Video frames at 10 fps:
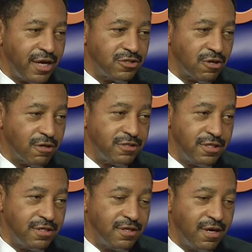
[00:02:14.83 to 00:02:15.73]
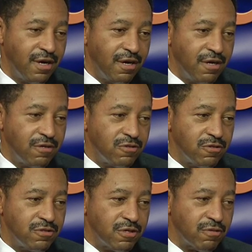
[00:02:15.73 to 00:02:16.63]
HRT
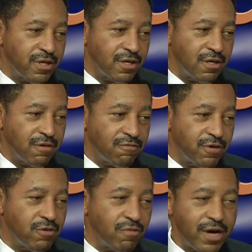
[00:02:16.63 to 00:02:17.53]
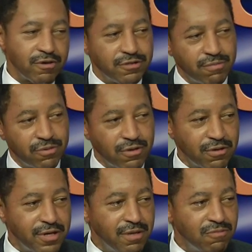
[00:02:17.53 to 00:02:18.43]
to generate a free ridership
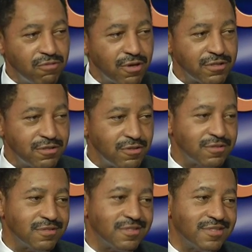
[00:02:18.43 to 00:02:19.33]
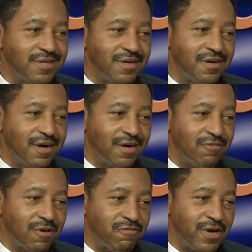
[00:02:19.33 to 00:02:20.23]
program for our students. Uh,
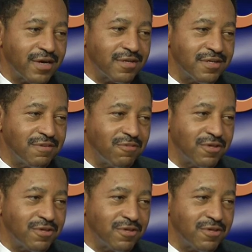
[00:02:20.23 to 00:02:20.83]
for our faculty and for our